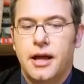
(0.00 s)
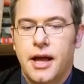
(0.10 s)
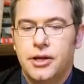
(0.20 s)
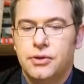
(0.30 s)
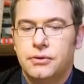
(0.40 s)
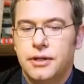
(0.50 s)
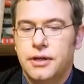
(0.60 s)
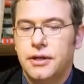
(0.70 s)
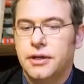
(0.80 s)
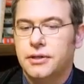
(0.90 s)
actual
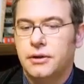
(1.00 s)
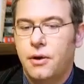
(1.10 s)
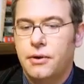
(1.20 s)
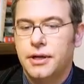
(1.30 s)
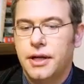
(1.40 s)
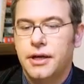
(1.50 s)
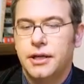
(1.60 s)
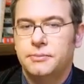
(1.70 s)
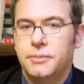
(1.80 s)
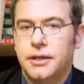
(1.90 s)
return is lower than
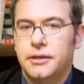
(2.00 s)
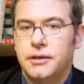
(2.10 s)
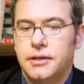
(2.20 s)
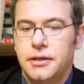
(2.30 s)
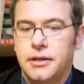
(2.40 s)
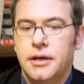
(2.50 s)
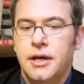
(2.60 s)
expected return.